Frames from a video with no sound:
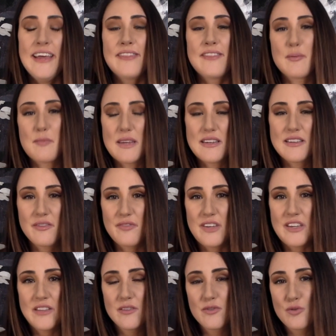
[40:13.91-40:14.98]
They're meant to
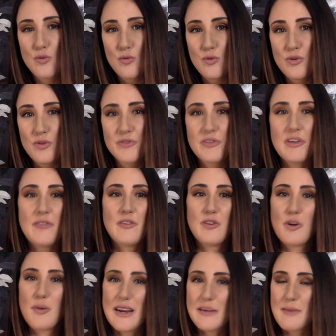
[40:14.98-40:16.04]
feed the schools. If you
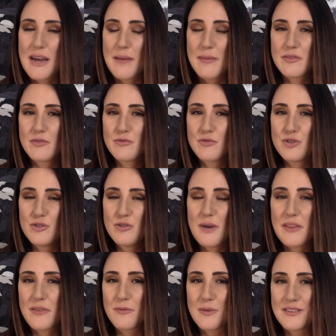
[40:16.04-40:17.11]
go back to my episode 2
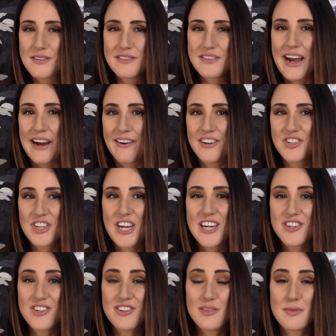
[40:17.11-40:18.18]
about the reasons higher
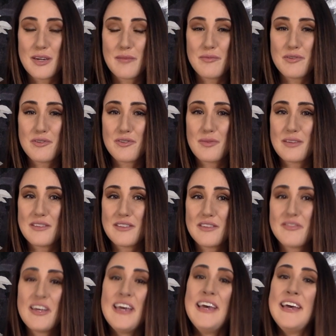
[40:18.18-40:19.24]
education has become so
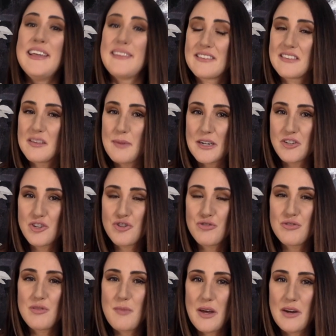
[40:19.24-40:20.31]
expensive, that's especially
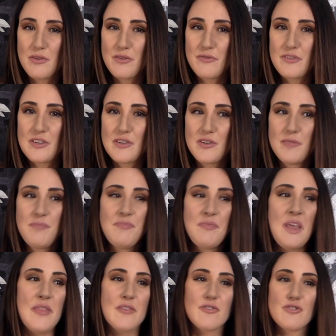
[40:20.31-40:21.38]
true in the medical field.
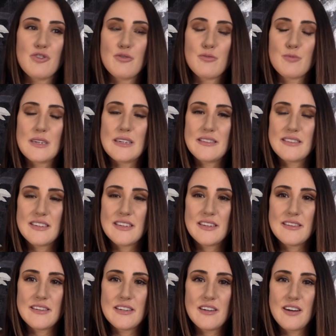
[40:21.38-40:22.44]
There's no
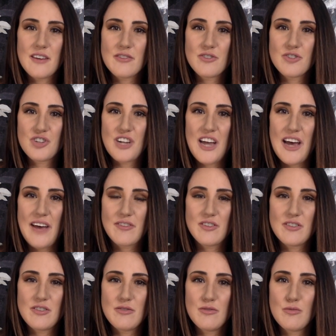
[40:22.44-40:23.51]
reason that doctors should have
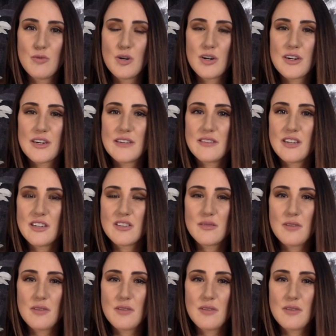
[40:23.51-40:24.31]
to work at such,